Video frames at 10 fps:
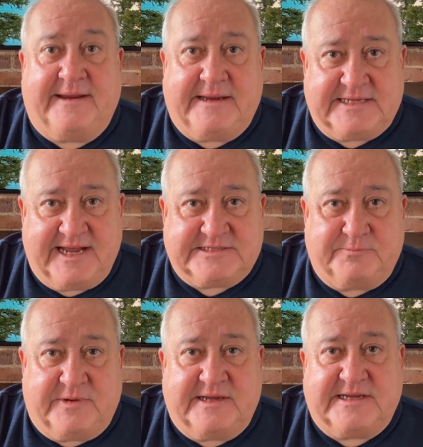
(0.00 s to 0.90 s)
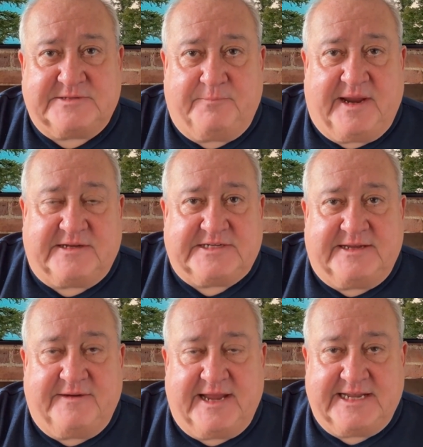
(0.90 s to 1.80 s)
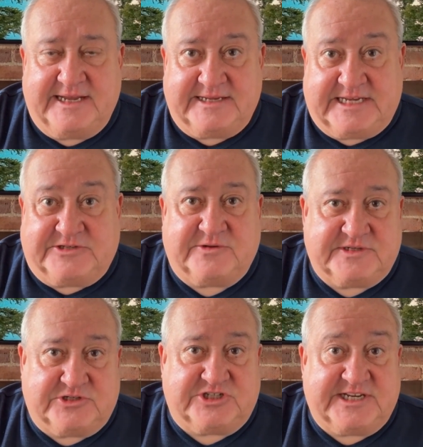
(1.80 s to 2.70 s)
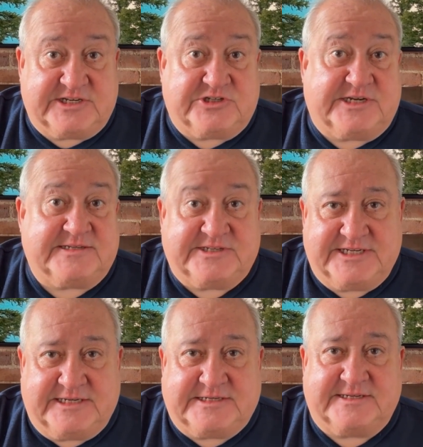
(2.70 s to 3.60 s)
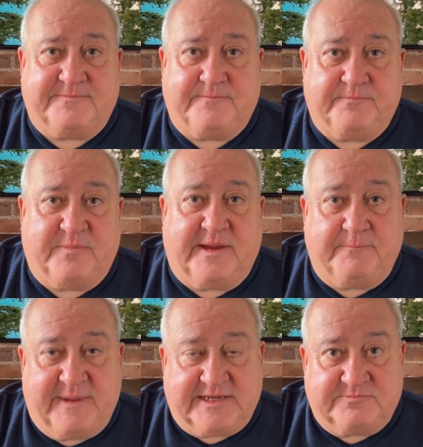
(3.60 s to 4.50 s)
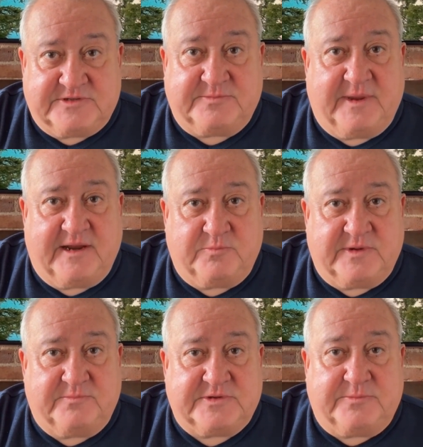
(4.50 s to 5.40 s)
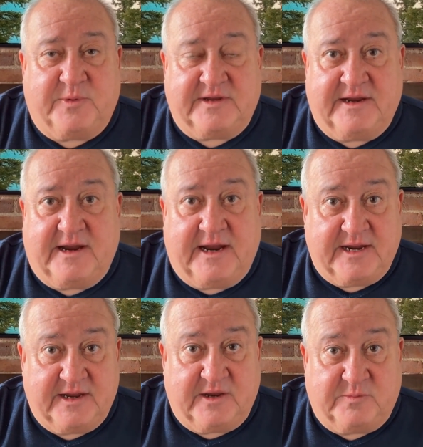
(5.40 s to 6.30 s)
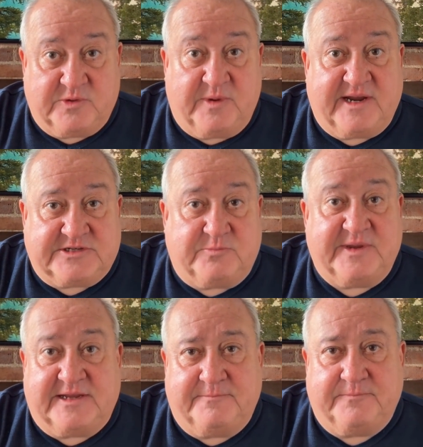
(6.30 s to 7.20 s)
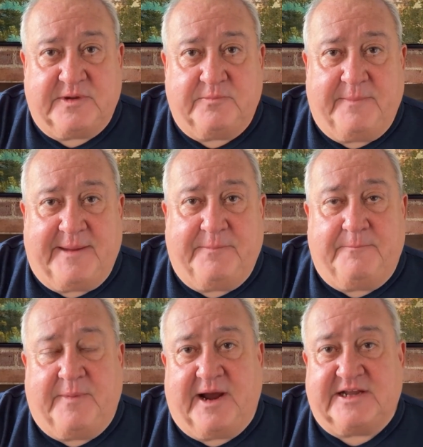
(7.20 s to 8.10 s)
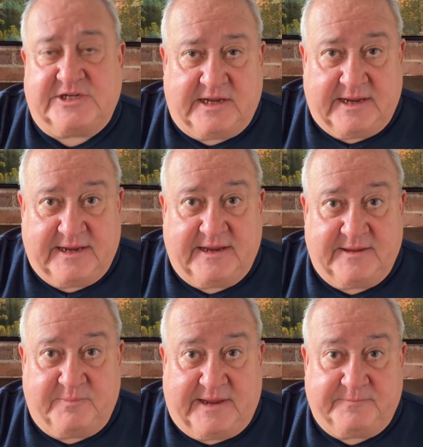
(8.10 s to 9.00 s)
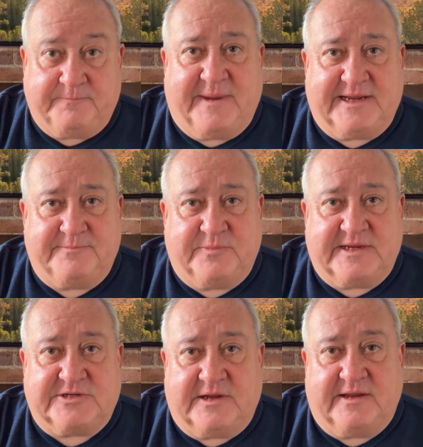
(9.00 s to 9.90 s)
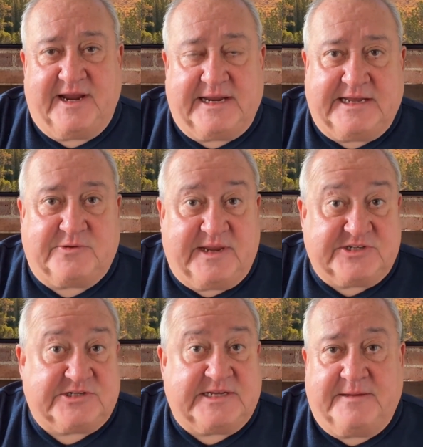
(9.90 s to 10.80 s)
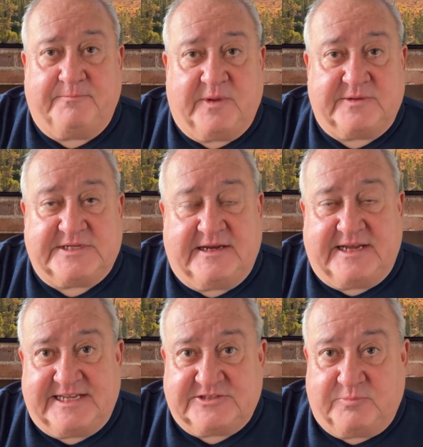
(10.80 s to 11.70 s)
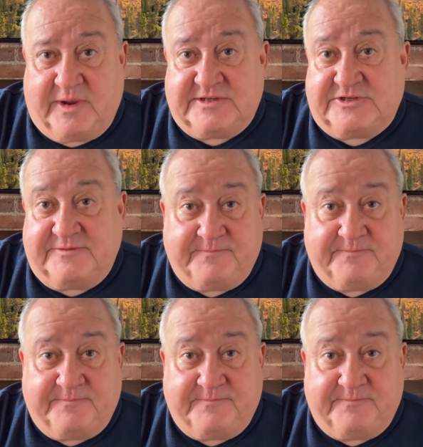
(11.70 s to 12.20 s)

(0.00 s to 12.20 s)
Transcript: It's customary in these parts to give a lady a kiss on the cheek, she teased. With a bashful smile, William responded, oh, you are sweet. You'll make me blush. When Betty pressed her luck, he graciously promised to kiss once.